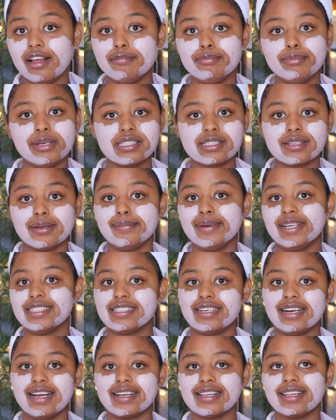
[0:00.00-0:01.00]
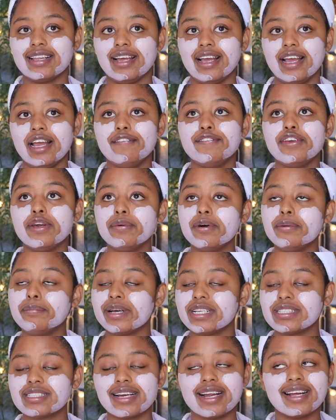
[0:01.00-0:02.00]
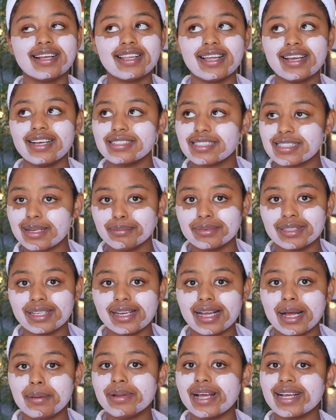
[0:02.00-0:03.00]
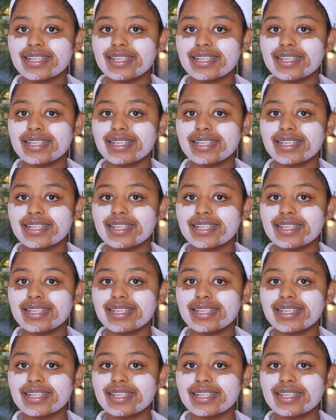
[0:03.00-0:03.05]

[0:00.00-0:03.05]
love me some bentonite clay. If you put bentonite clay in something, I'm